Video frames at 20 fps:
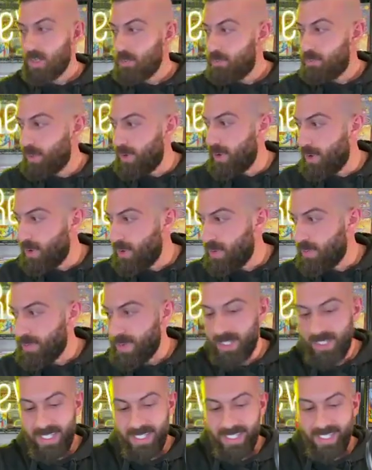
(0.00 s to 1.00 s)

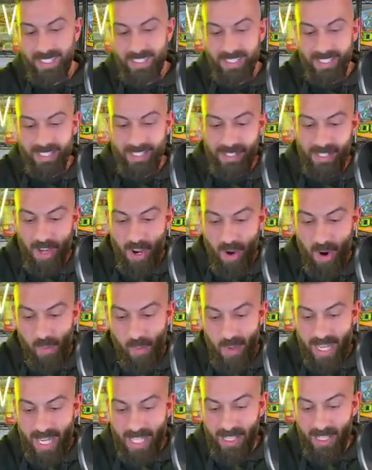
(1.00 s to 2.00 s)
Boom. So
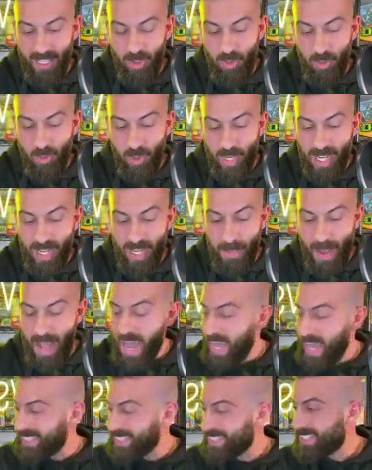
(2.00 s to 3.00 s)
we got three
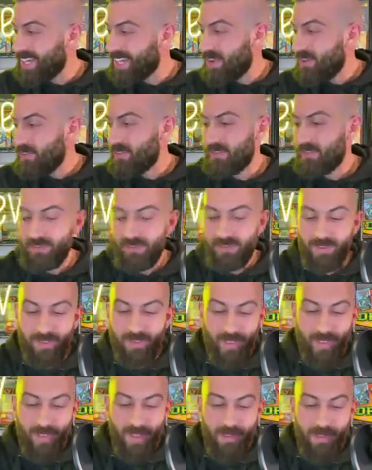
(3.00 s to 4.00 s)
packs
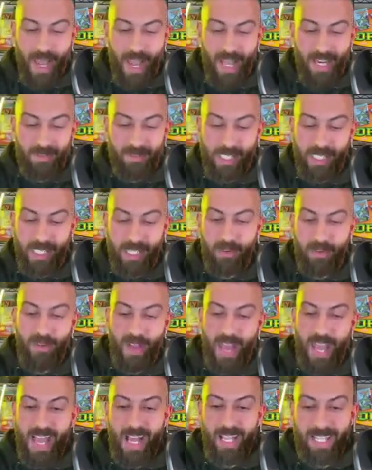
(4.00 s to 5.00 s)
for the man himself,
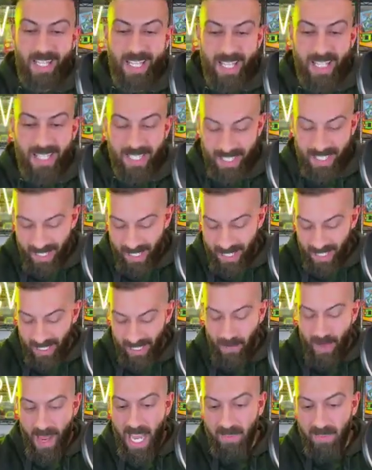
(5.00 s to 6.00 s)
Alien,
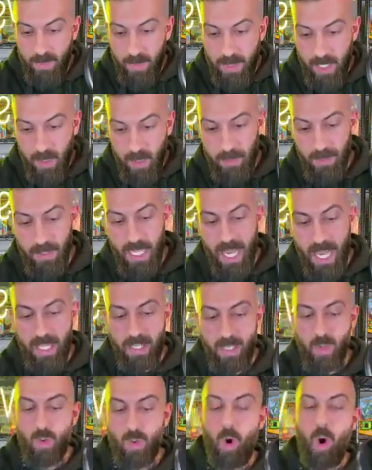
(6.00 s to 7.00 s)
the man from another
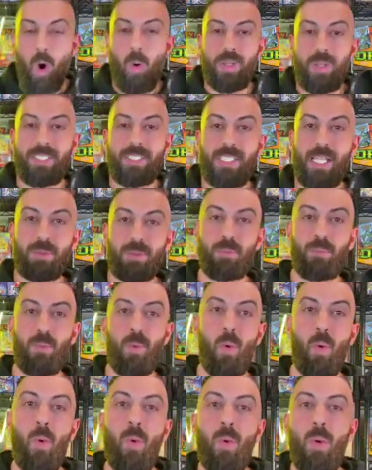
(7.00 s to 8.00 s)
planet who always seems to
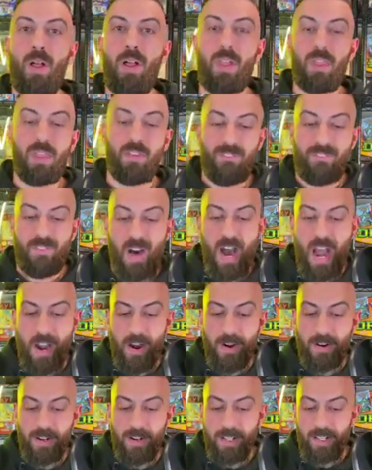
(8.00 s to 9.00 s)
pull the
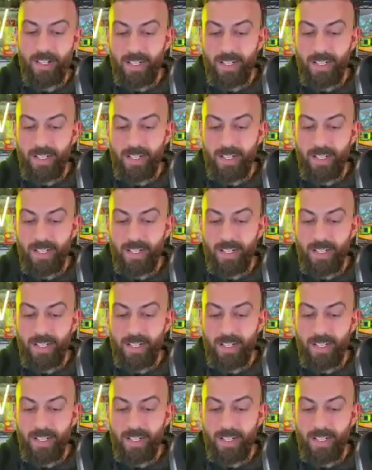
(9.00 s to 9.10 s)
fire.